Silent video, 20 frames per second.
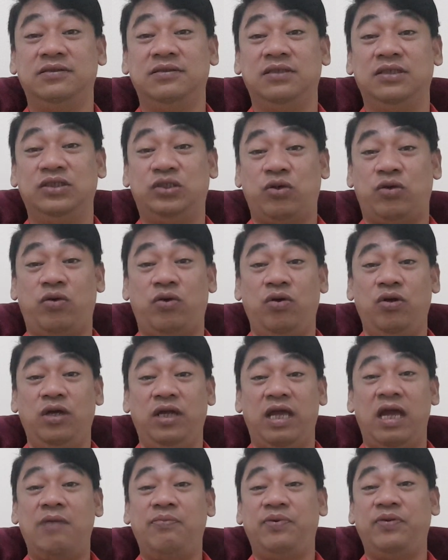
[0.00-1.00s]
So
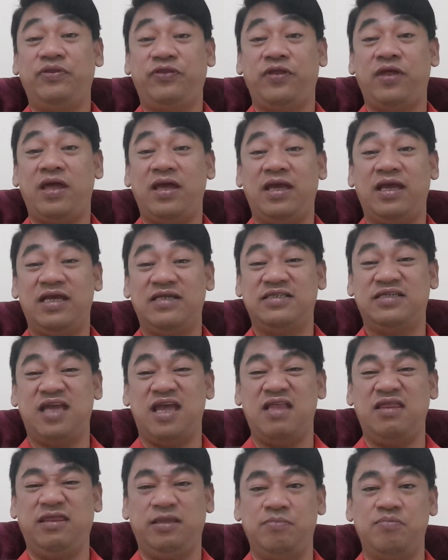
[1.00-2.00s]
everything is
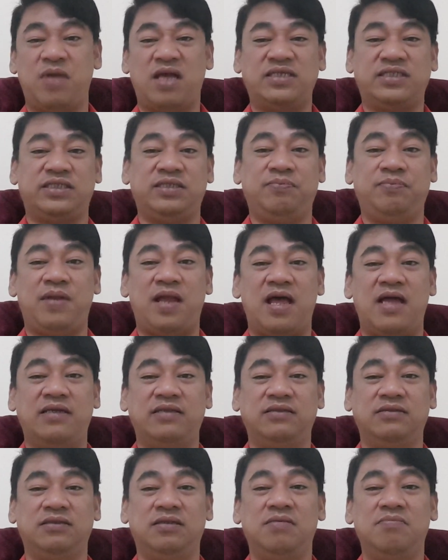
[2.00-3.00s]
in the master plan,
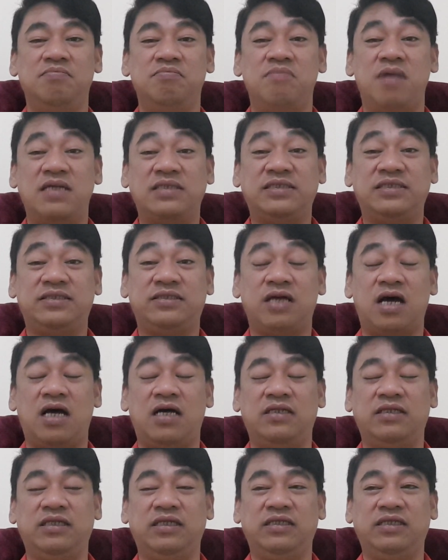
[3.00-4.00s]

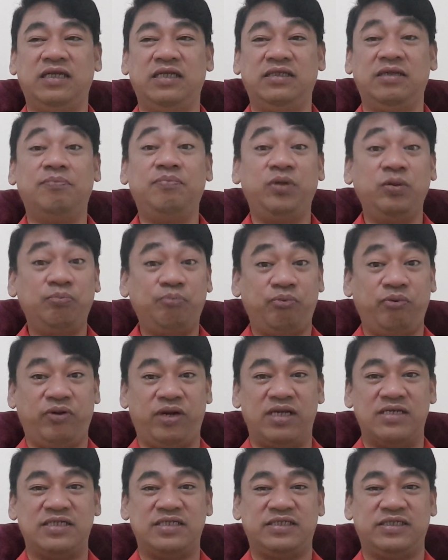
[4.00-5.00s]
the
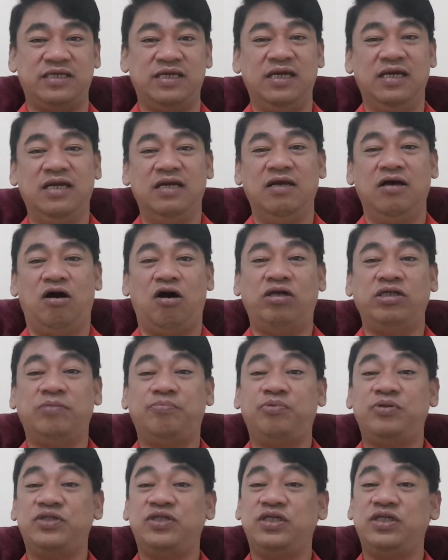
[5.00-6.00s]
blueprint or the
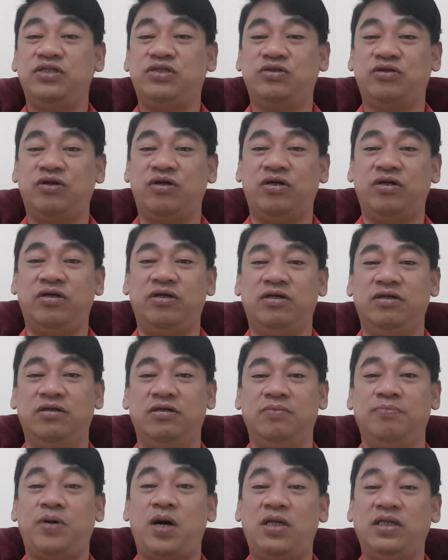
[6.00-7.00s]
procedure,
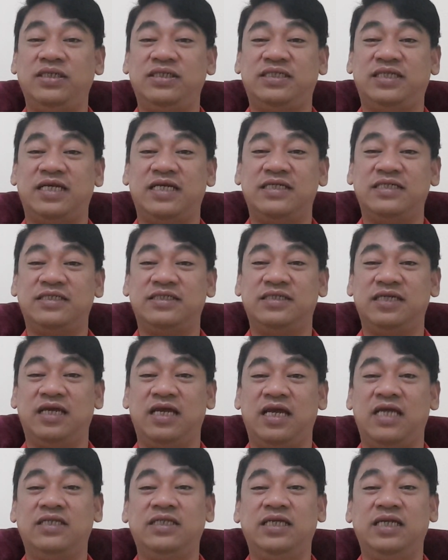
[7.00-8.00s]
policies,
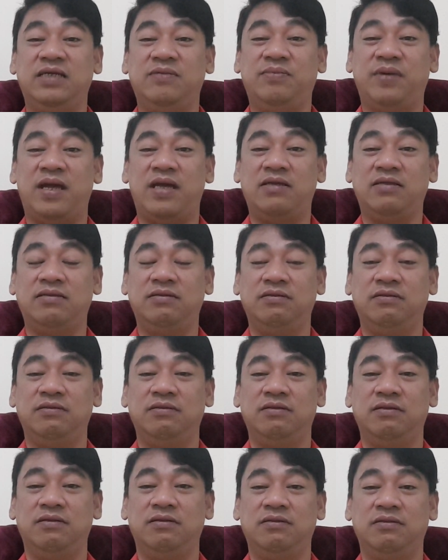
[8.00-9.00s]
and even
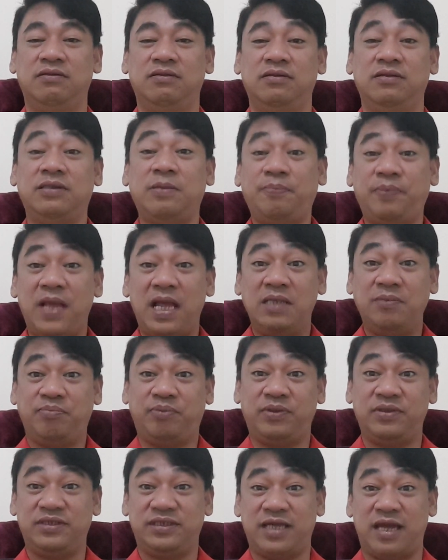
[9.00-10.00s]
the plan
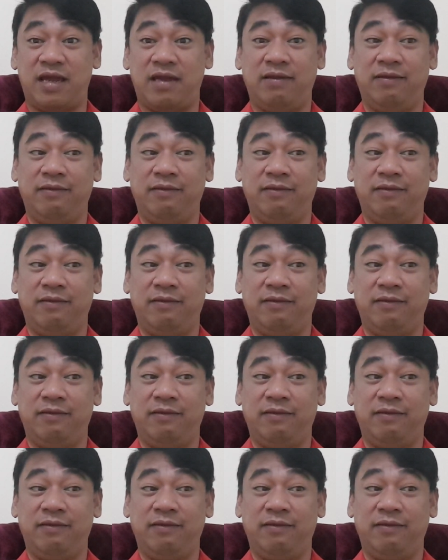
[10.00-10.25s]
per se,